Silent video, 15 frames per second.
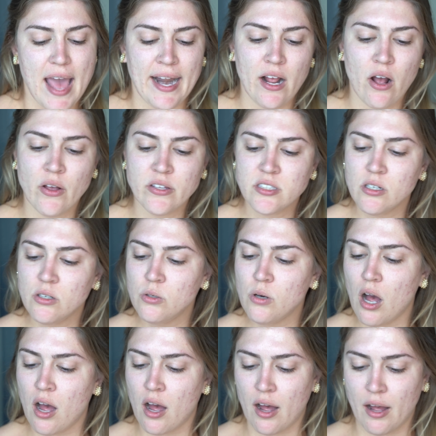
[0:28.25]
And I
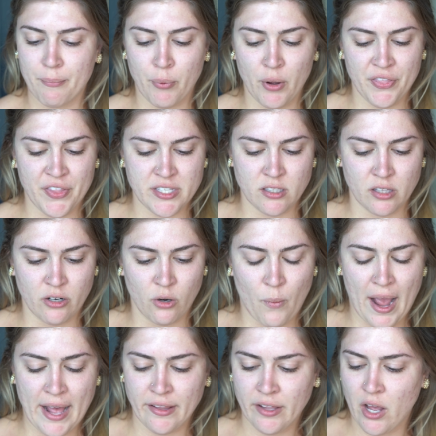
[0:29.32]
also bought this a little
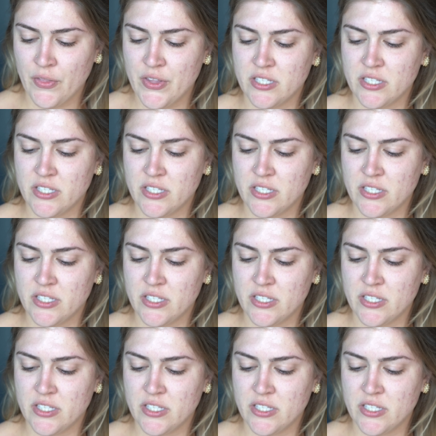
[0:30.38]
while ago.